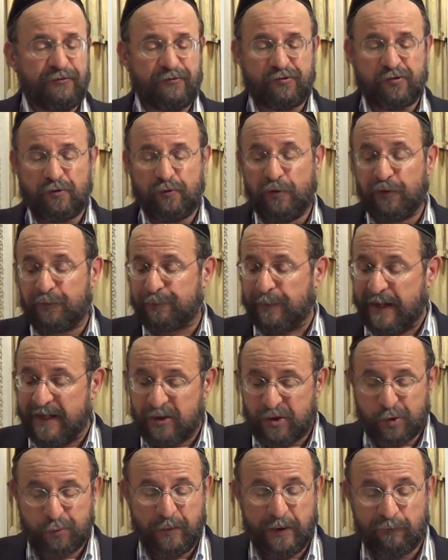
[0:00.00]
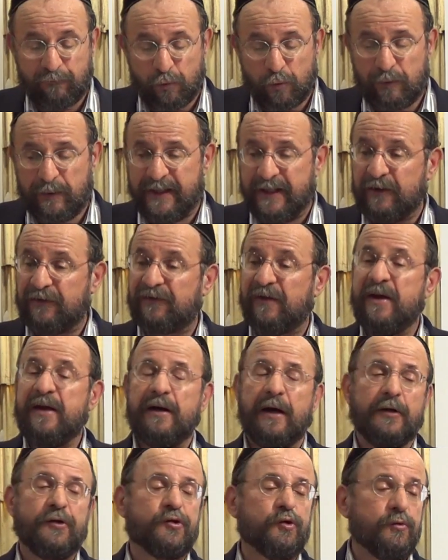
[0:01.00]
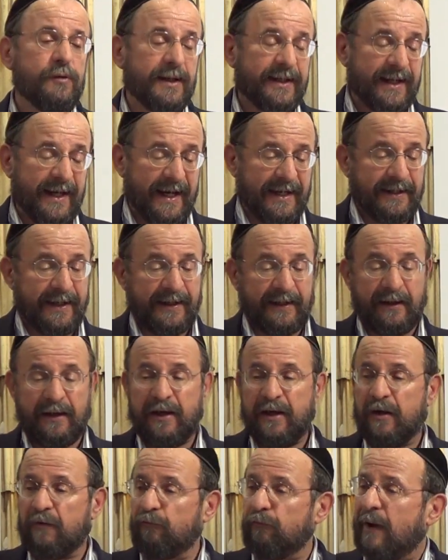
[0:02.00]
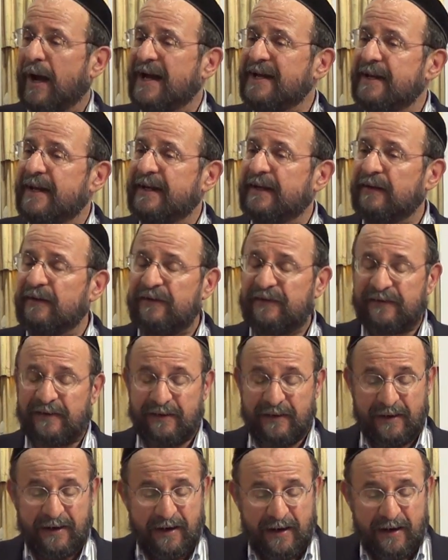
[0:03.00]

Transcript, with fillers: as Jews by issuing rulings, adjudicating writings.